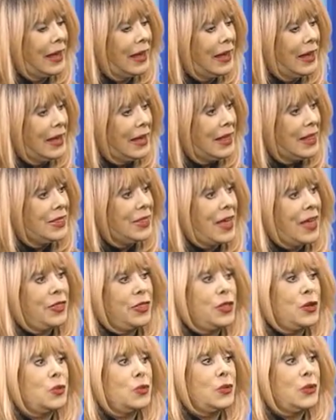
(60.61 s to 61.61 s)
that the
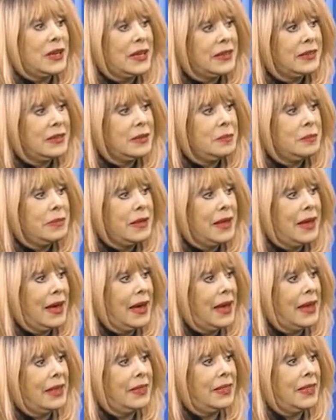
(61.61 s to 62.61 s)
reason behind
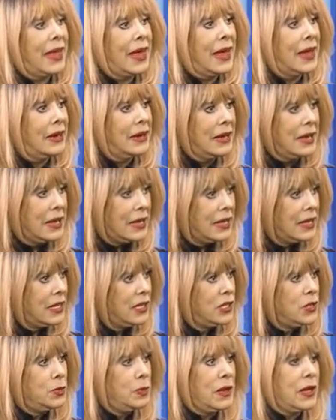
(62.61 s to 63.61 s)
that is
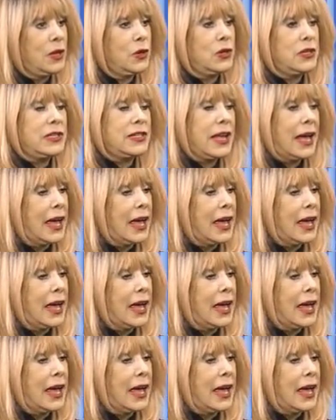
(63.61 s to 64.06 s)
because I